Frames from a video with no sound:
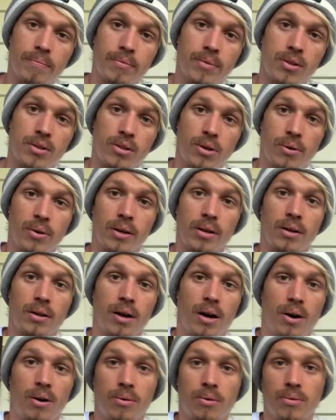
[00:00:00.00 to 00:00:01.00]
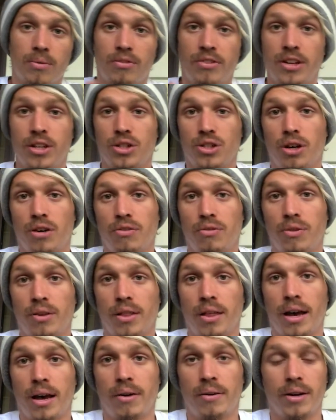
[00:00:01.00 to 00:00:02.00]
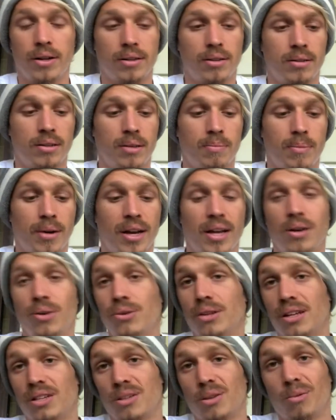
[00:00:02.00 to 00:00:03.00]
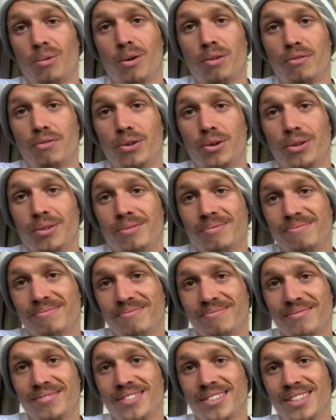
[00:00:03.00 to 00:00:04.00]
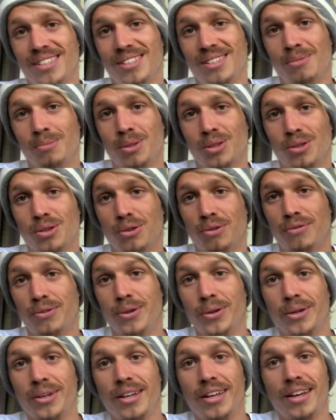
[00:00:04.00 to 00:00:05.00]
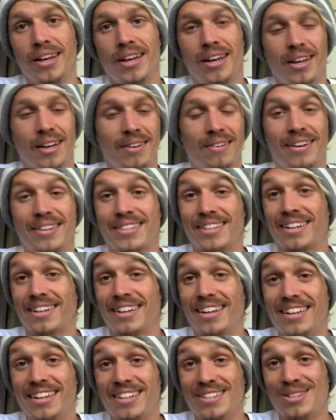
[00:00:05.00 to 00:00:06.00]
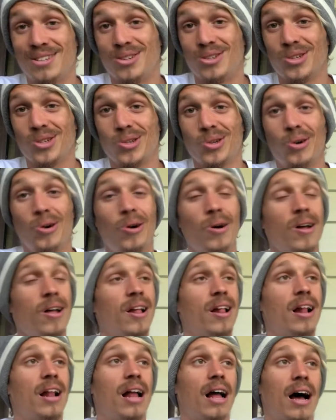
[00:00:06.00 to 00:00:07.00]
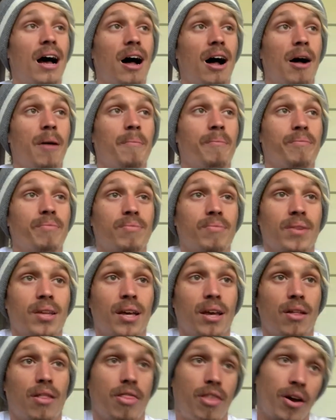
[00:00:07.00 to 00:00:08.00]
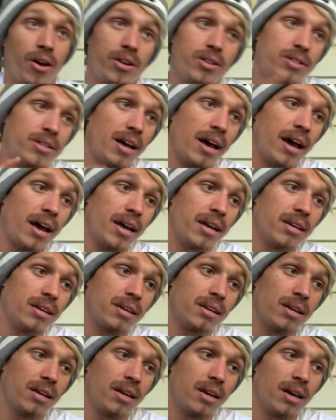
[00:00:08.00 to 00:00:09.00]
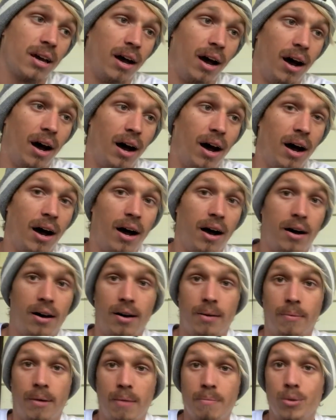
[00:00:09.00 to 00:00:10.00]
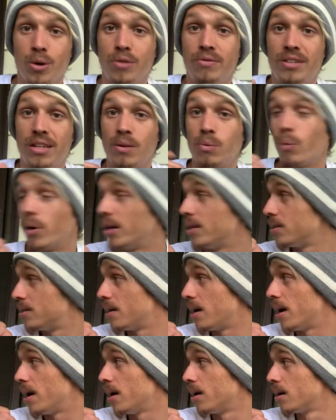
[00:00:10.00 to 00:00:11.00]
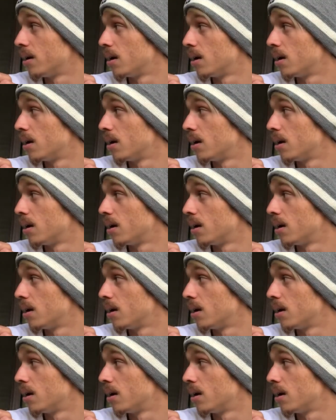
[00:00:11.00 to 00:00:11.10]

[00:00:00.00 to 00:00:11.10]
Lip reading: So I'll finish off with how I did my ankle. That's the wrong foot. This is my sore foot. Nice and clean, as you just saw. Thursday, I moved in Wednesday.